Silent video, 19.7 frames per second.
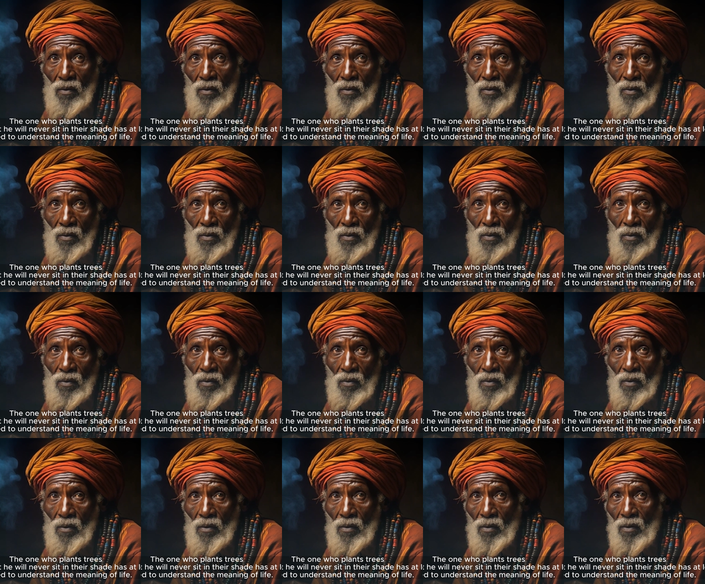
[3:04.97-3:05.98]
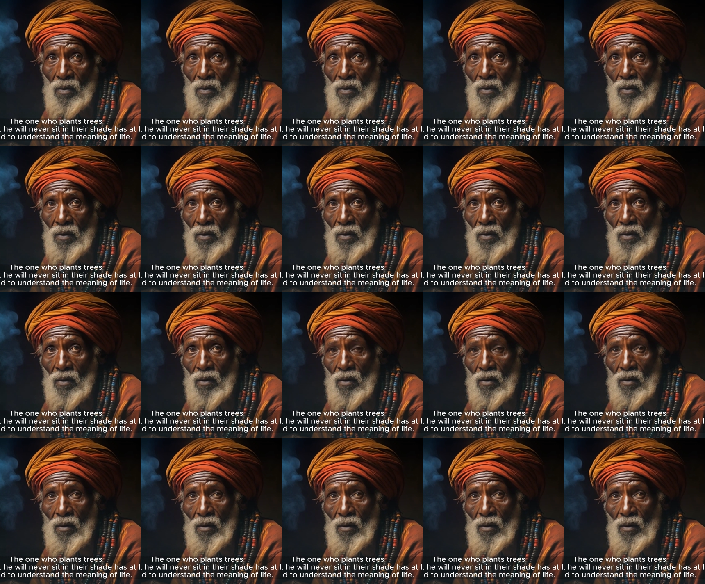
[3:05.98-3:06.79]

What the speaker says: [no speech]